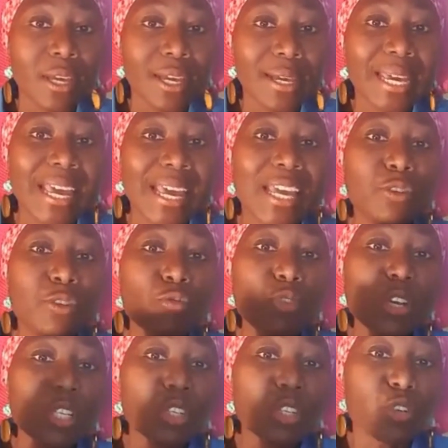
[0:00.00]
Can
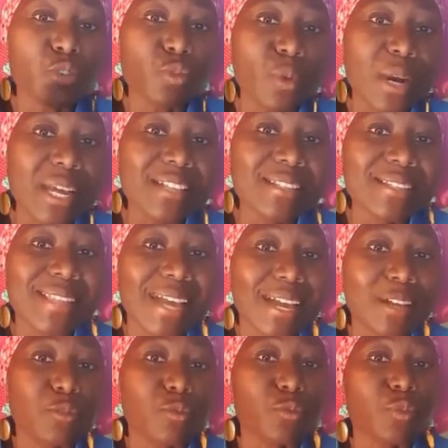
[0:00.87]
we trace
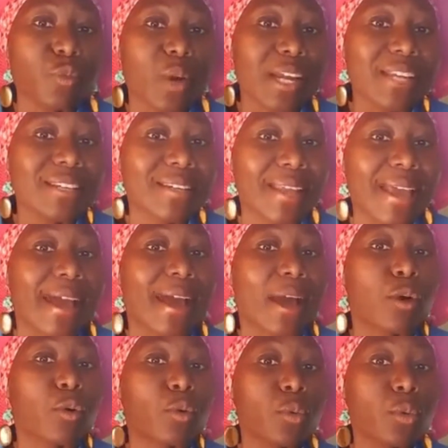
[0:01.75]
that right
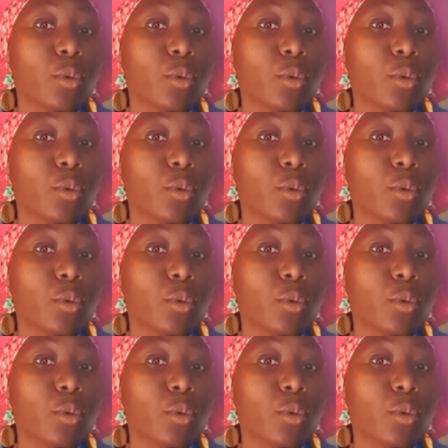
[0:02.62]
now